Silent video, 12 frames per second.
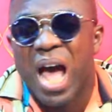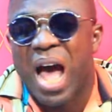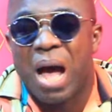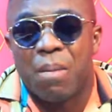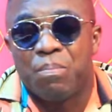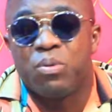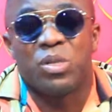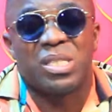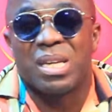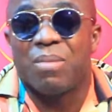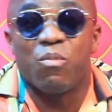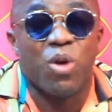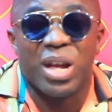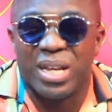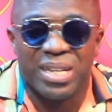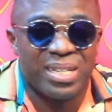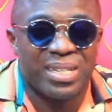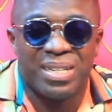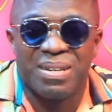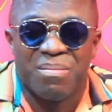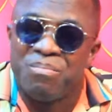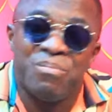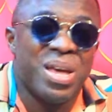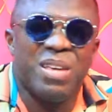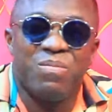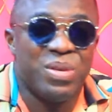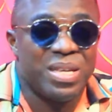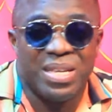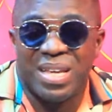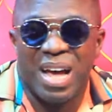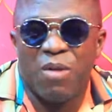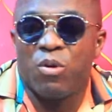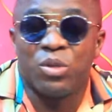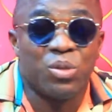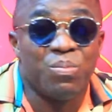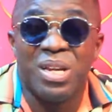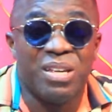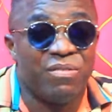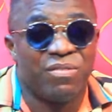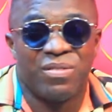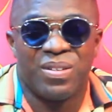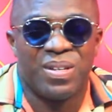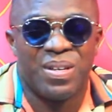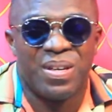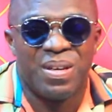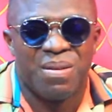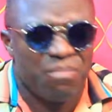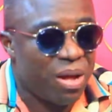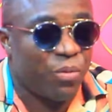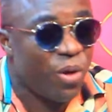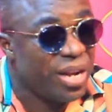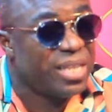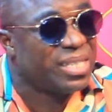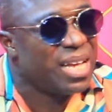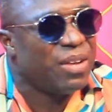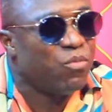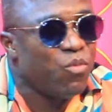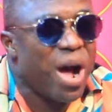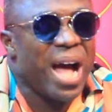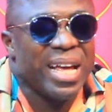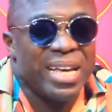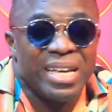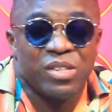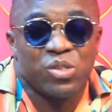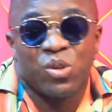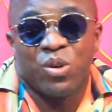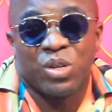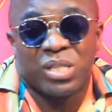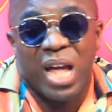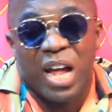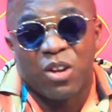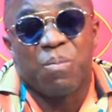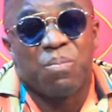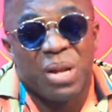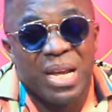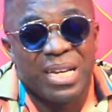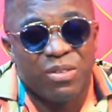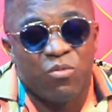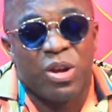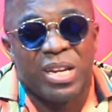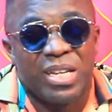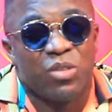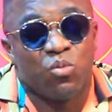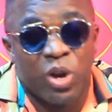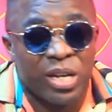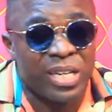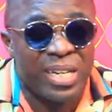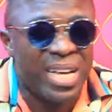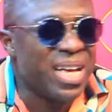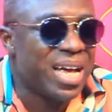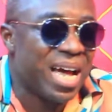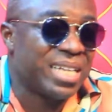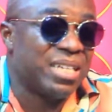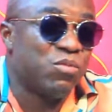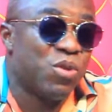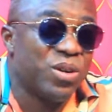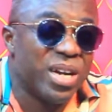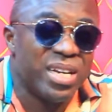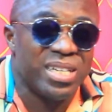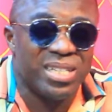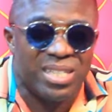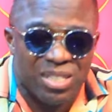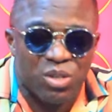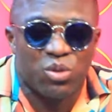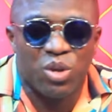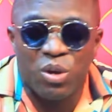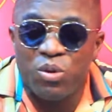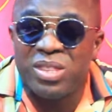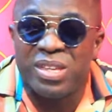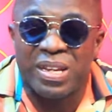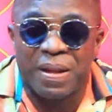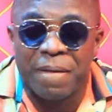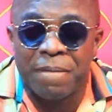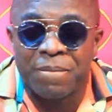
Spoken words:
are put somewhere. Maybe, I want to believe. But when he said why his songs are not played when he's working, I said, well, it is also a good thing.